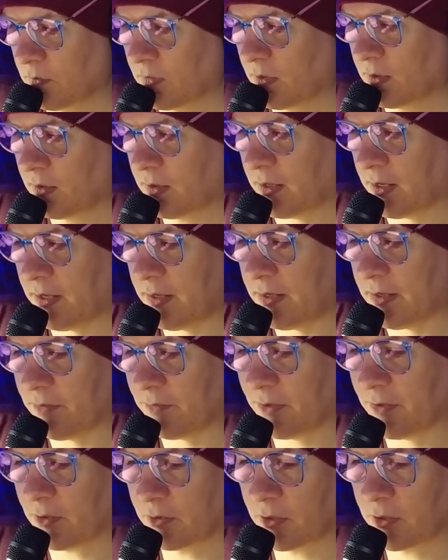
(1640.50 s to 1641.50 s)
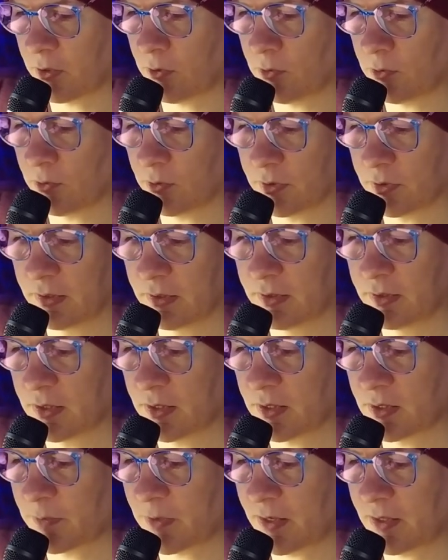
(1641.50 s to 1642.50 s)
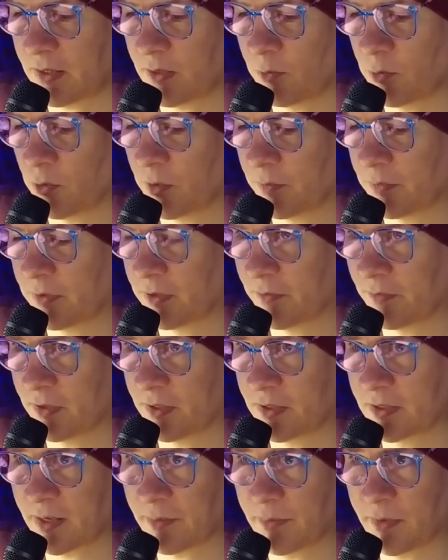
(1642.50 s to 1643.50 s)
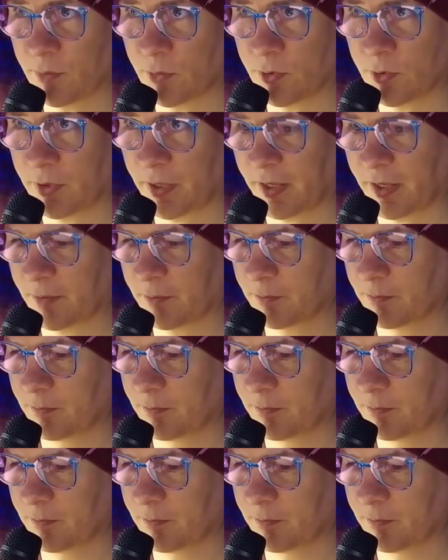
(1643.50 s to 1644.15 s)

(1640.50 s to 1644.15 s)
Kaede felt cold despite the warmth of the summer morning.